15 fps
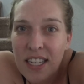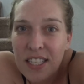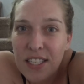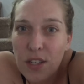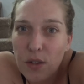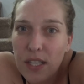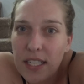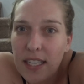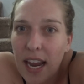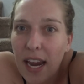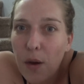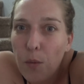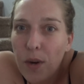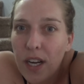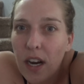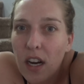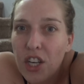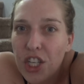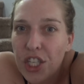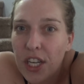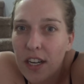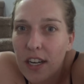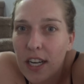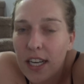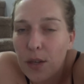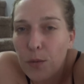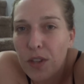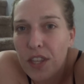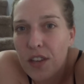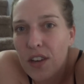So today we are
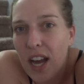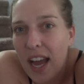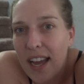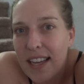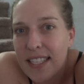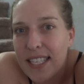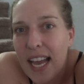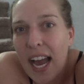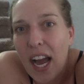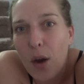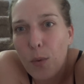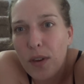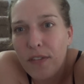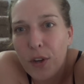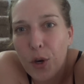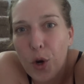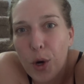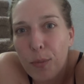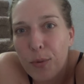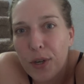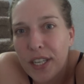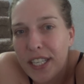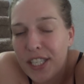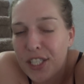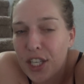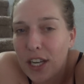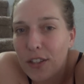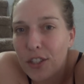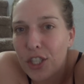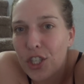sharing with you guys how we've incorporated
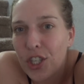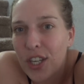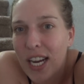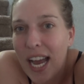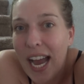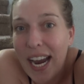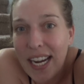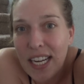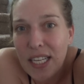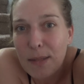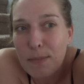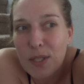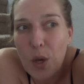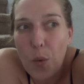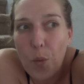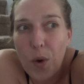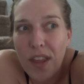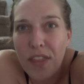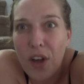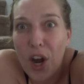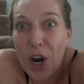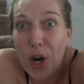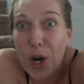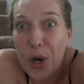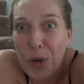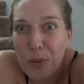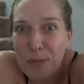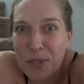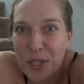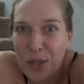Dollar Tree items with our
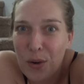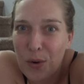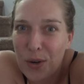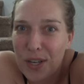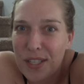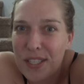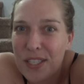home decor.